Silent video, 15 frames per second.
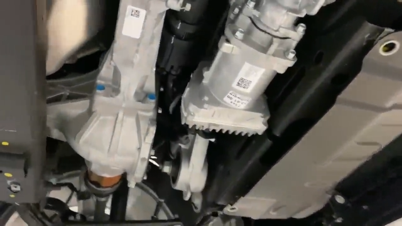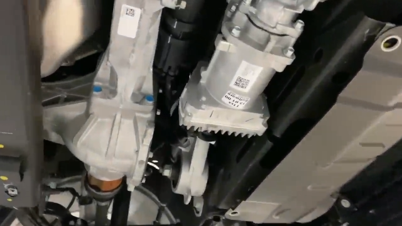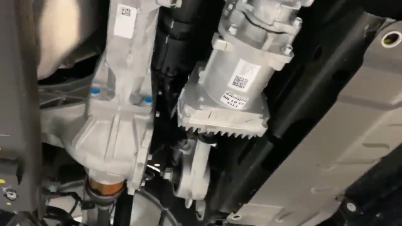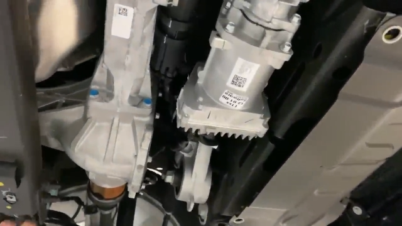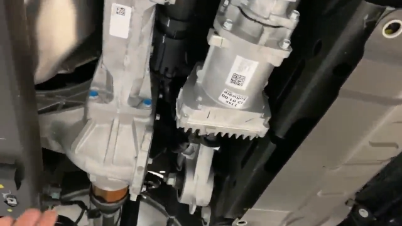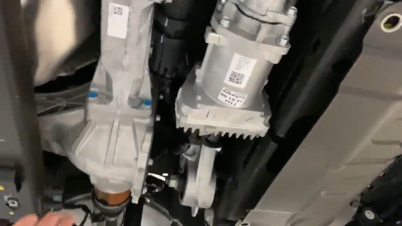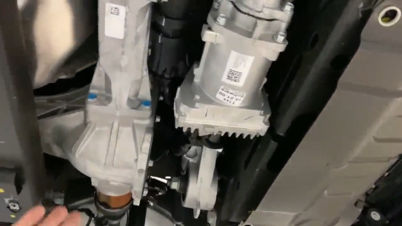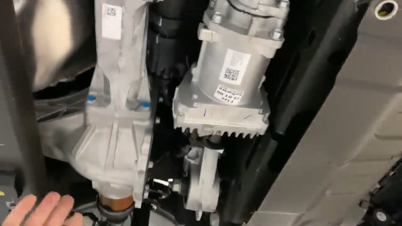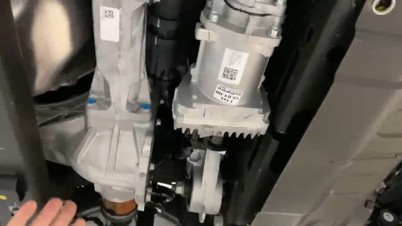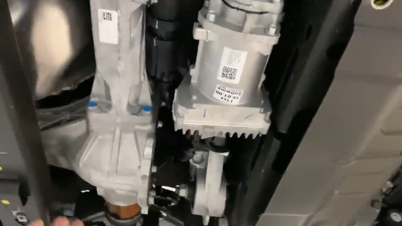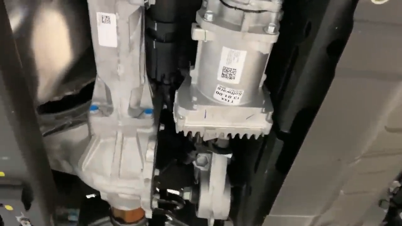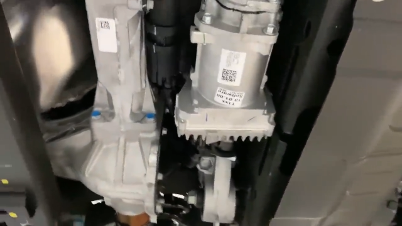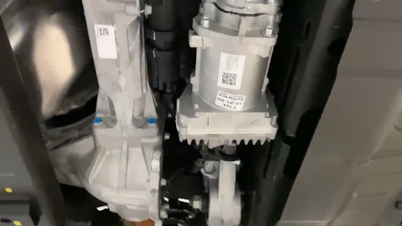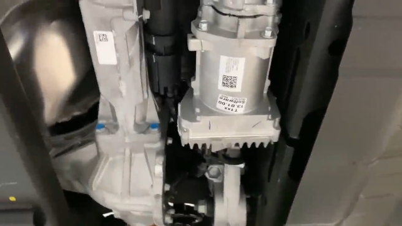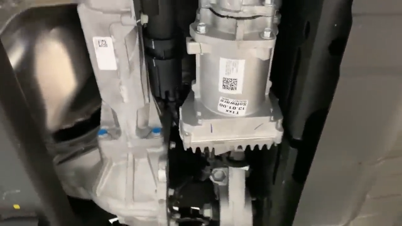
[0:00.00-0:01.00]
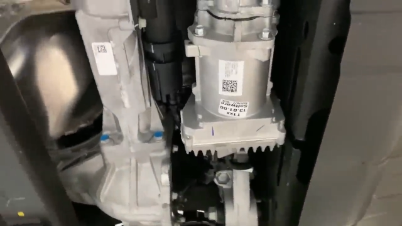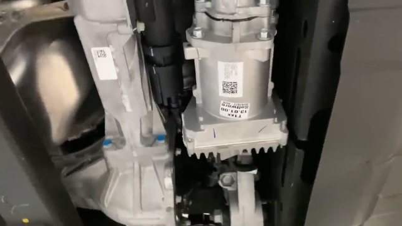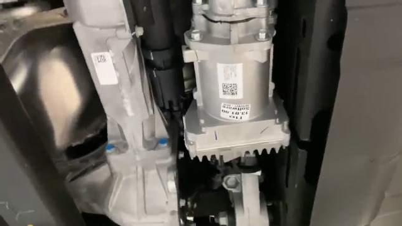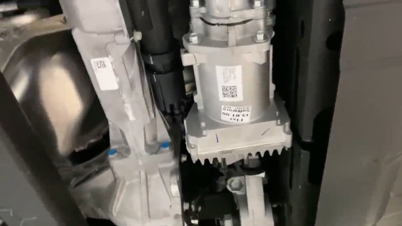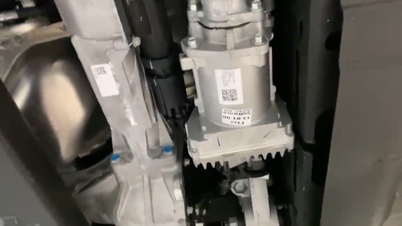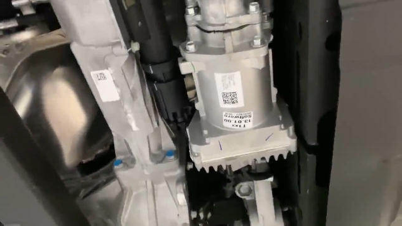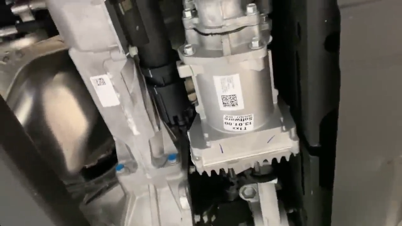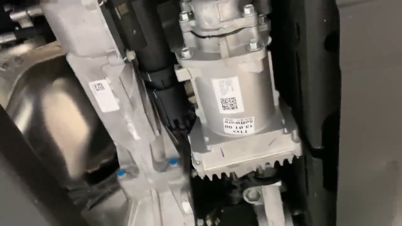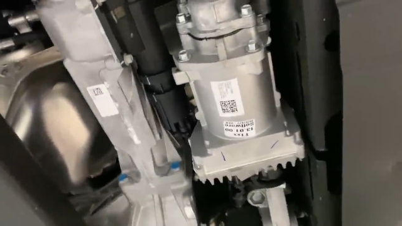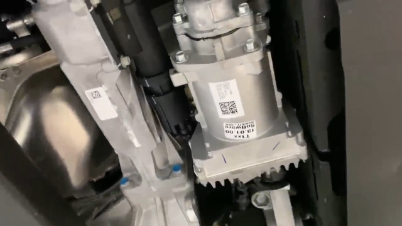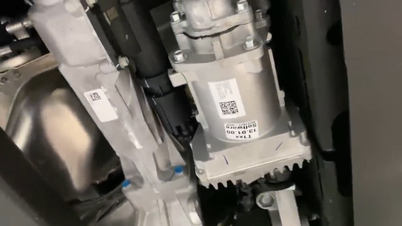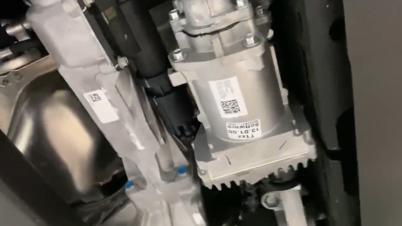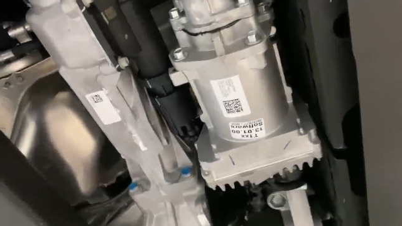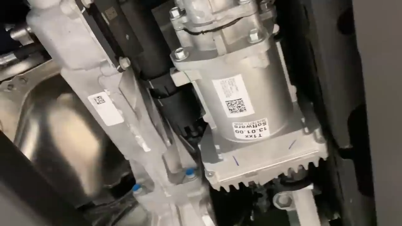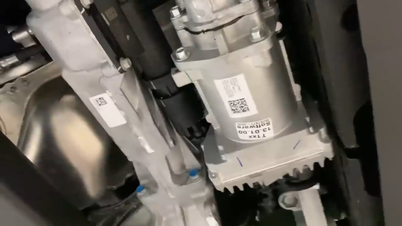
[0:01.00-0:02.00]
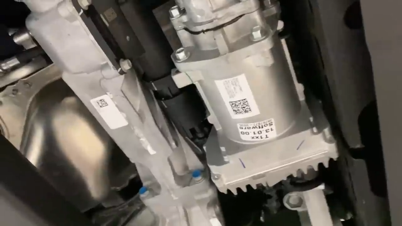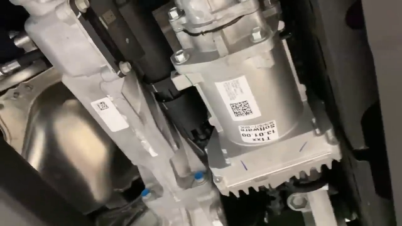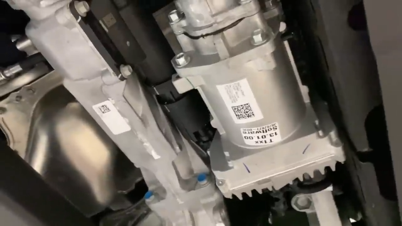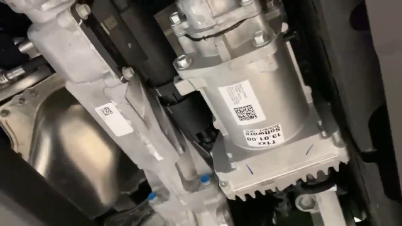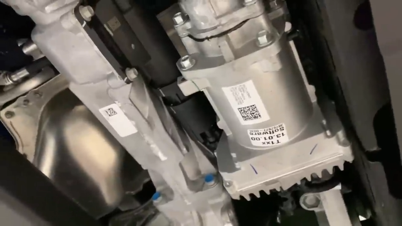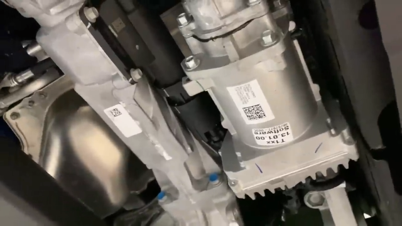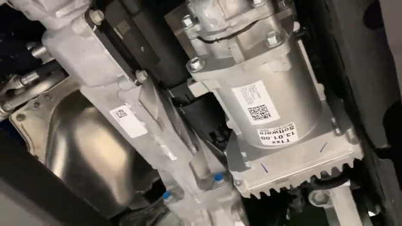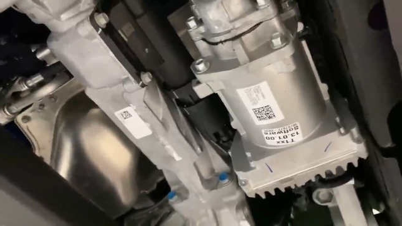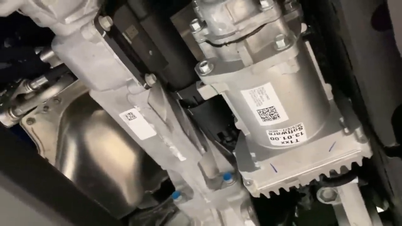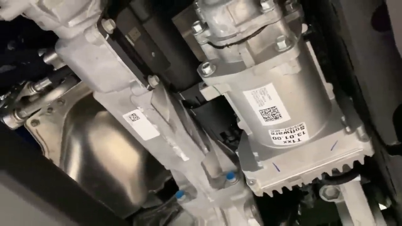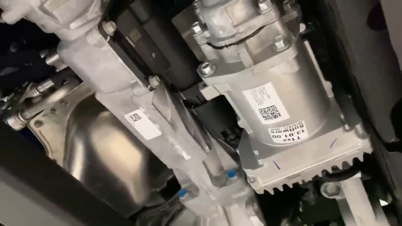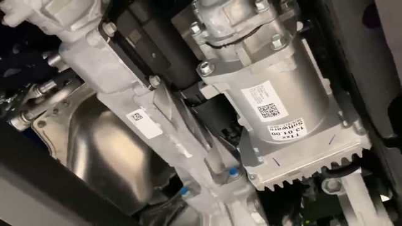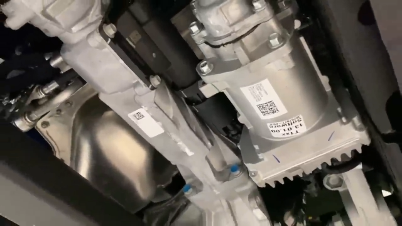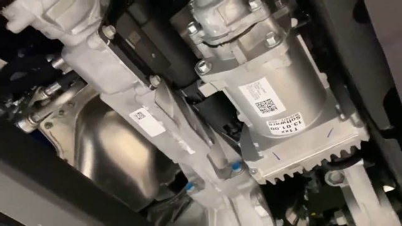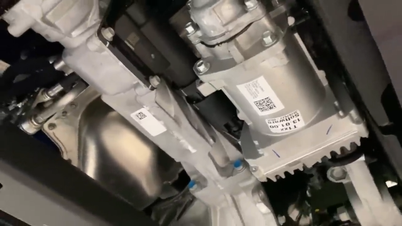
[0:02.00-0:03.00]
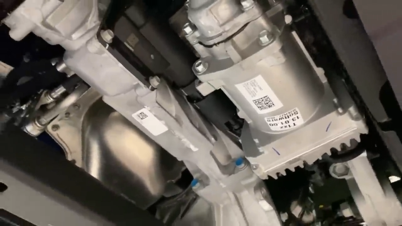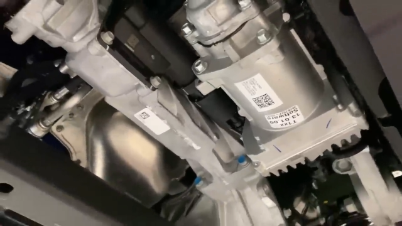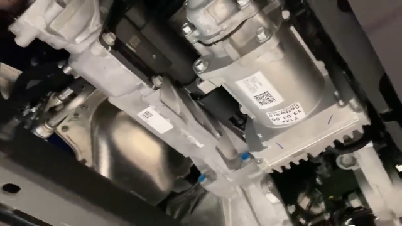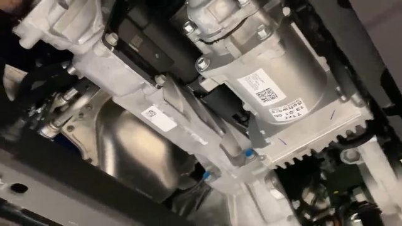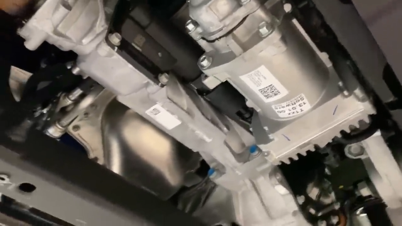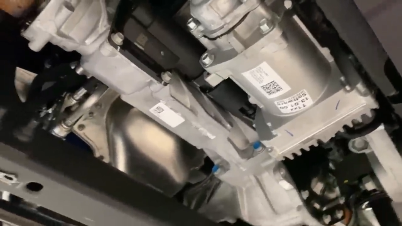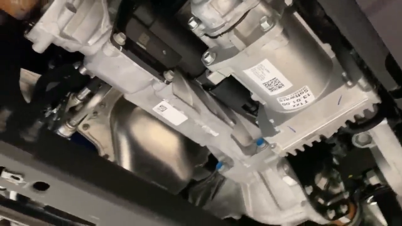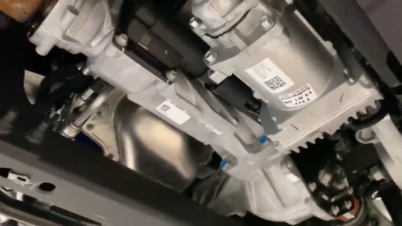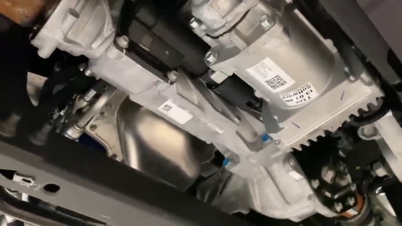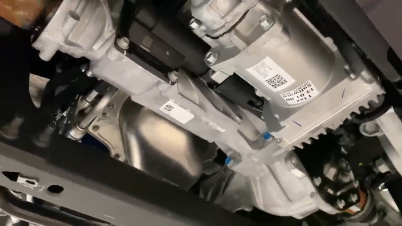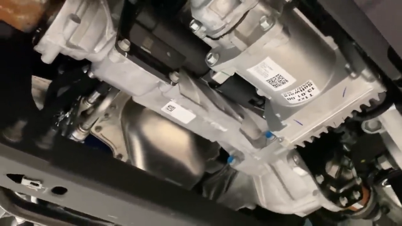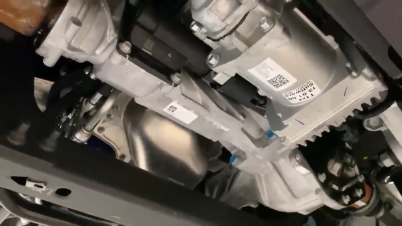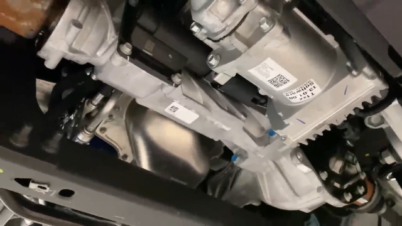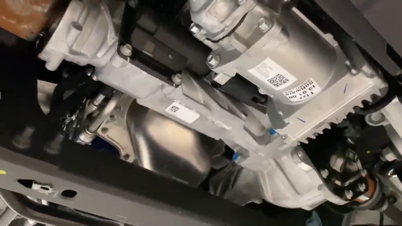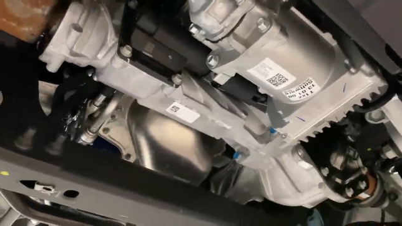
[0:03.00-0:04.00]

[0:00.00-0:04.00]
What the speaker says: No face is visible, so there are no lips to read.